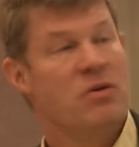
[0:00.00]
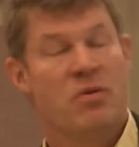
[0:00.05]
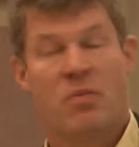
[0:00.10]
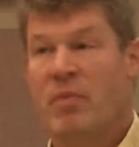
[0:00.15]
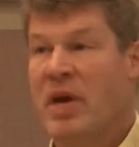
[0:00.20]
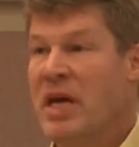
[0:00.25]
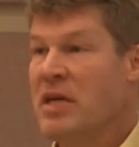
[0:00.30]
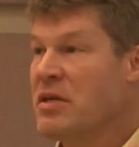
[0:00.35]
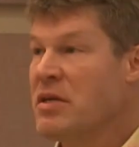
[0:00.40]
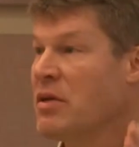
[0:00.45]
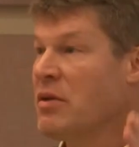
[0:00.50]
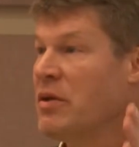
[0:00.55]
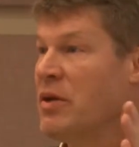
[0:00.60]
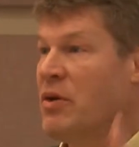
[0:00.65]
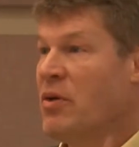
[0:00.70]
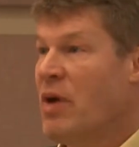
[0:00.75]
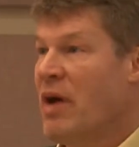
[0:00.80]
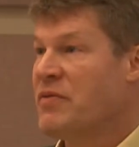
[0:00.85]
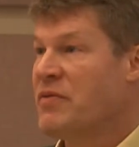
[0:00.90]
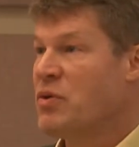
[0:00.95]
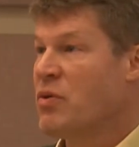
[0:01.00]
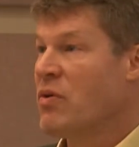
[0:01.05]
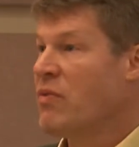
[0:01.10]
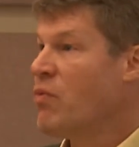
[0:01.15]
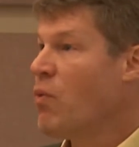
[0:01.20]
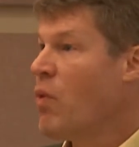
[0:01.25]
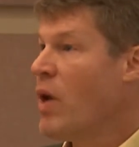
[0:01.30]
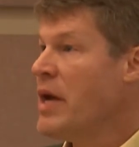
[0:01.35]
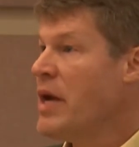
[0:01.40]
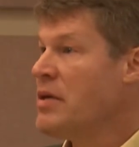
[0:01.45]
basically you have sort of
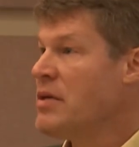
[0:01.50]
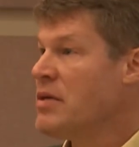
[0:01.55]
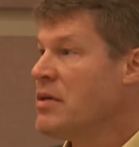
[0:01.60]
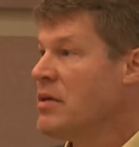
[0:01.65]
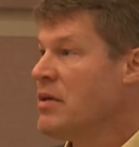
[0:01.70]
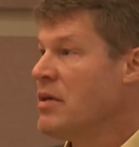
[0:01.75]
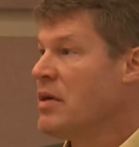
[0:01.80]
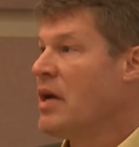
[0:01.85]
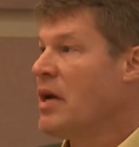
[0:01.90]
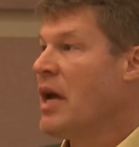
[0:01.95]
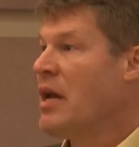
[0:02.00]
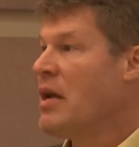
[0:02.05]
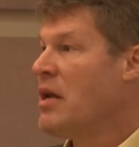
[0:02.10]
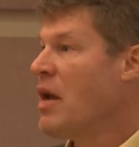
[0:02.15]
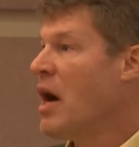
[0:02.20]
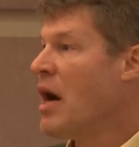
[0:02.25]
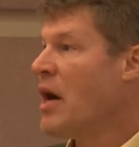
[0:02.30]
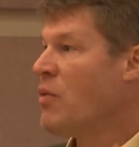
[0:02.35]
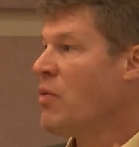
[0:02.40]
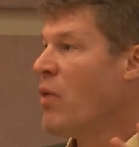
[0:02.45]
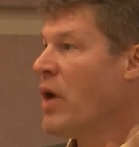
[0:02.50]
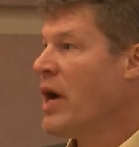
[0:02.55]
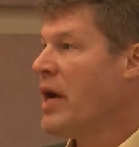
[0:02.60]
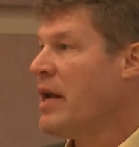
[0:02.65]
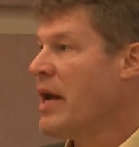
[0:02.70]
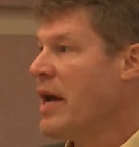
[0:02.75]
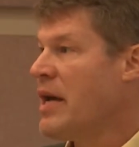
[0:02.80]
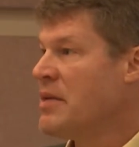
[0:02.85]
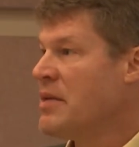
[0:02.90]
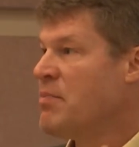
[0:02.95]
white and non-white
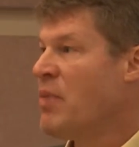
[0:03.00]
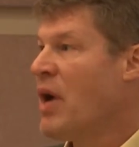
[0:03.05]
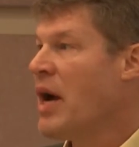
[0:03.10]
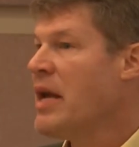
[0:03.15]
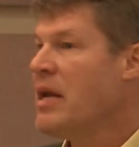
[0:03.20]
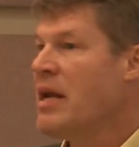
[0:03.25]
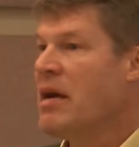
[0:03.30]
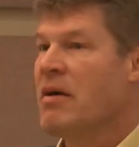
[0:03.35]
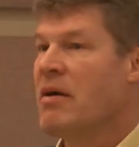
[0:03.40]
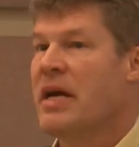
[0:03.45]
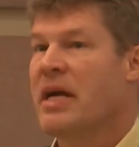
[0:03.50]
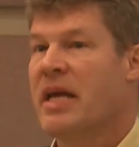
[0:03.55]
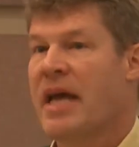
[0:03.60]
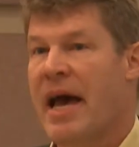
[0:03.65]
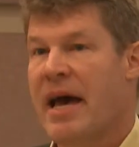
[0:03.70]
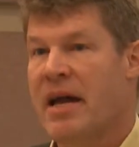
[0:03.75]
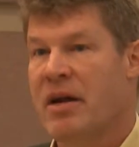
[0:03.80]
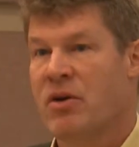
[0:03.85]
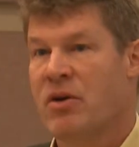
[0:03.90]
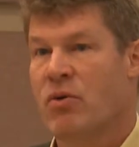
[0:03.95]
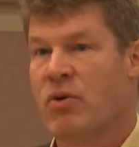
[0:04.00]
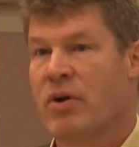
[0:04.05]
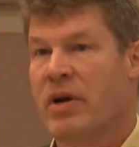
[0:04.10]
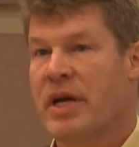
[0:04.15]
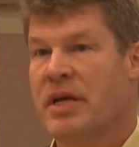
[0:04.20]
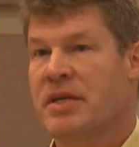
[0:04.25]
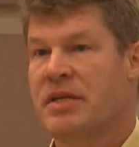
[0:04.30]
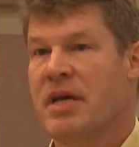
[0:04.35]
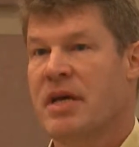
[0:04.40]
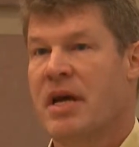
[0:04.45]
as binary
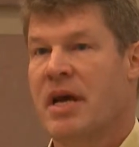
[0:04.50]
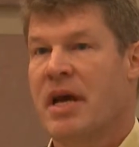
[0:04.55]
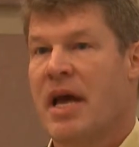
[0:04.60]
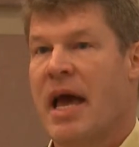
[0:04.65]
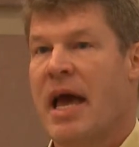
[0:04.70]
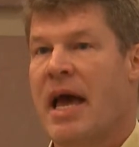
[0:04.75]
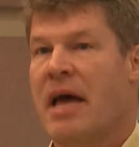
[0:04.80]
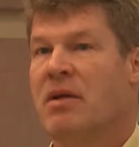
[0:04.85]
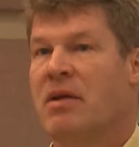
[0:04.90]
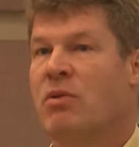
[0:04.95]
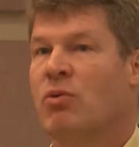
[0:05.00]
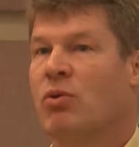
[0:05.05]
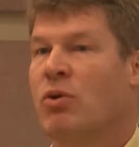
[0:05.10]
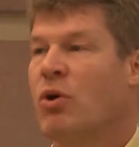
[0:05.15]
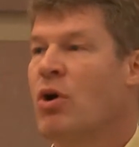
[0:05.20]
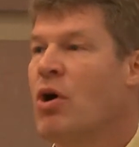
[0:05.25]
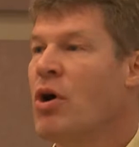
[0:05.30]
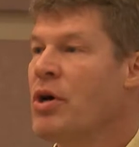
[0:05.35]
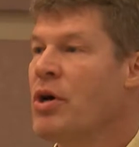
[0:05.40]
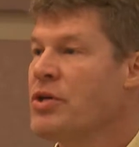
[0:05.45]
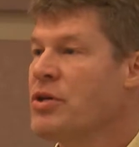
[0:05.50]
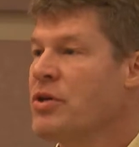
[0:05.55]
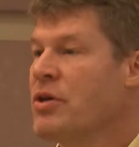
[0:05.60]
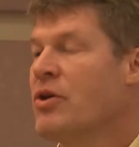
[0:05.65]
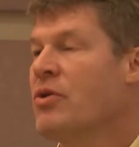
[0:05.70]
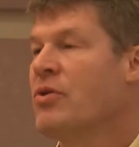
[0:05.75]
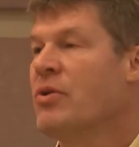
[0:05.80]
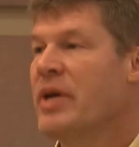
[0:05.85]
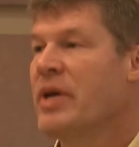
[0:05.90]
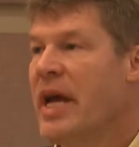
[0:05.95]
categories, and laws are
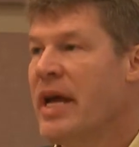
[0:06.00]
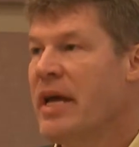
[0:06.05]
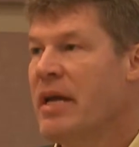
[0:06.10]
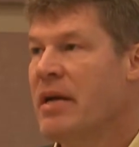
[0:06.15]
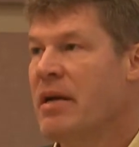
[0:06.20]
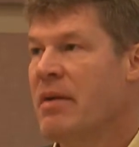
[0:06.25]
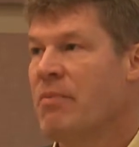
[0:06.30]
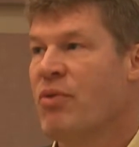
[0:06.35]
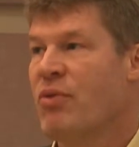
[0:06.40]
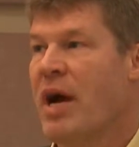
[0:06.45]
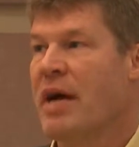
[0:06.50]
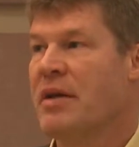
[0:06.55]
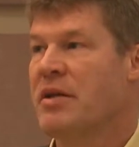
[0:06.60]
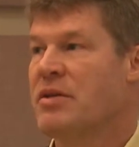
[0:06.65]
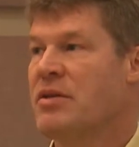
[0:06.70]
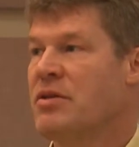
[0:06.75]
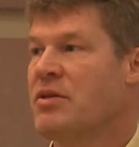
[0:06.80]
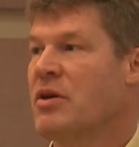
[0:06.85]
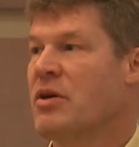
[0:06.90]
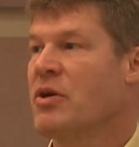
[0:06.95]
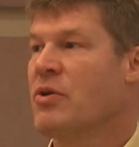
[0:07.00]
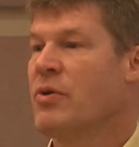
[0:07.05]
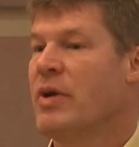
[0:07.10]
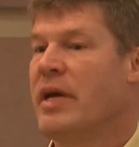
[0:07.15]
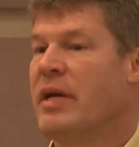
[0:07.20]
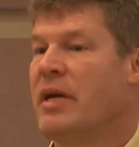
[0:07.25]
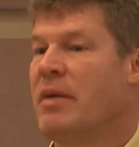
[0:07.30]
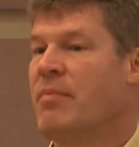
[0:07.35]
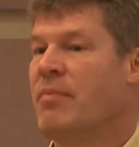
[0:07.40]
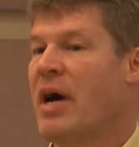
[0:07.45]
created and practices are
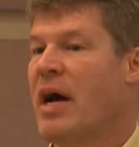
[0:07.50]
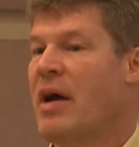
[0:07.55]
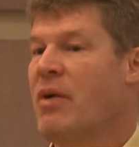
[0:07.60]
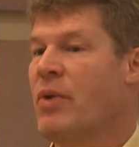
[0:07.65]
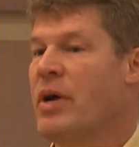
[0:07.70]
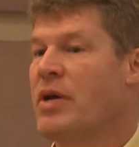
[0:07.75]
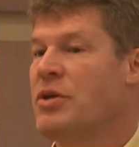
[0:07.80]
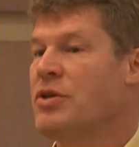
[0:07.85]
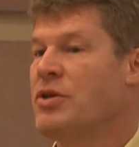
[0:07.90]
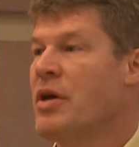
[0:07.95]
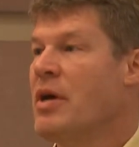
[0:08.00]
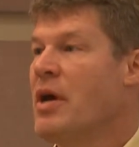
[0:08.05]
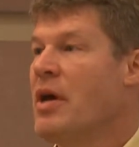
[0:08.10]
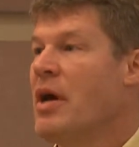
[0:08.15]
created by which